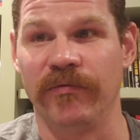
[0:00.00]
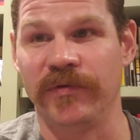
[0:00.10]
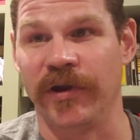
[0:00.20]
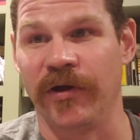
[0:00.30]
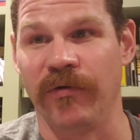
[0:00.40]

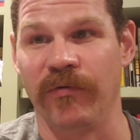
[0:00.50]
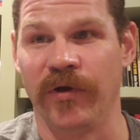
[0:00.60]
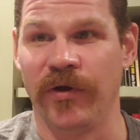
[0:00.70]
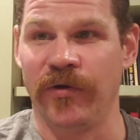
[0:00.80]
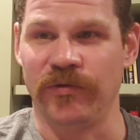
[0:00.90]
you know,
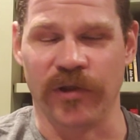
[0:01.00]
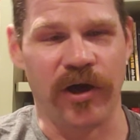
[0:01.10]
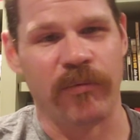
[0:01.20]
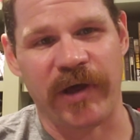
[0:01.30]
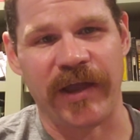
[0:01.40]

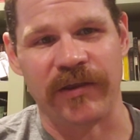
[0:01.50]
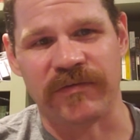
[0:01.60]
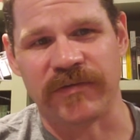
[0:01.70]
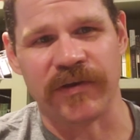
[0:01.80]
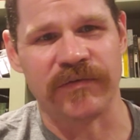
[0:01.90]
law-abiding
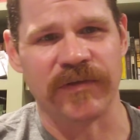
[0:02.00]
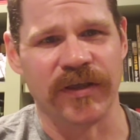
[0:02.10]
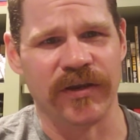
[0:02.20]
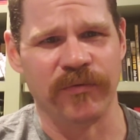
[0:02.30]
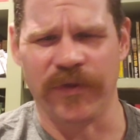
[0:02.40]

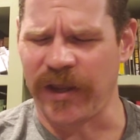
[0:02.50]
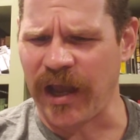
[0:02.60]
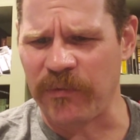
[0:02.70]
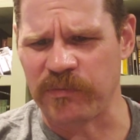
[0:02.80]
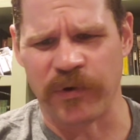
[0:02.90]
citizen, and when the
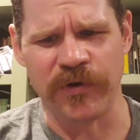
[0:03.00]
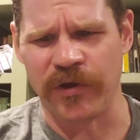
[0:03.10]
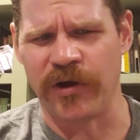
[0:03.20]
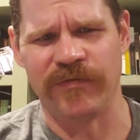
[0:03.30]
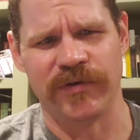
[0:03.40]
cops pull
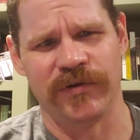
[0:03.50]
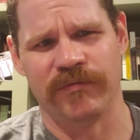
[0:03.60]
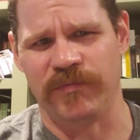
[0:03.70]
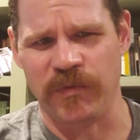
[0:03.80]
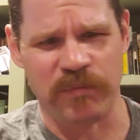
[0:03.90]
you over,
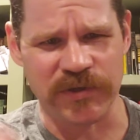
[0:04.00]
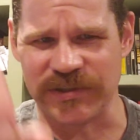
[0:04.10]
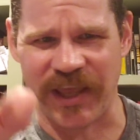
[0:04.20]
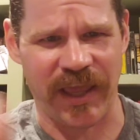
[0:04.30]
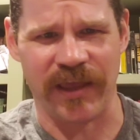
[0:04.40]
you put
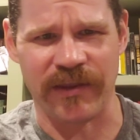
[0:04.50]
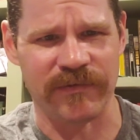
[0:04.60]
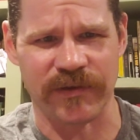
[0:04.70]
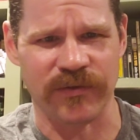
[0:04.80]
your hands on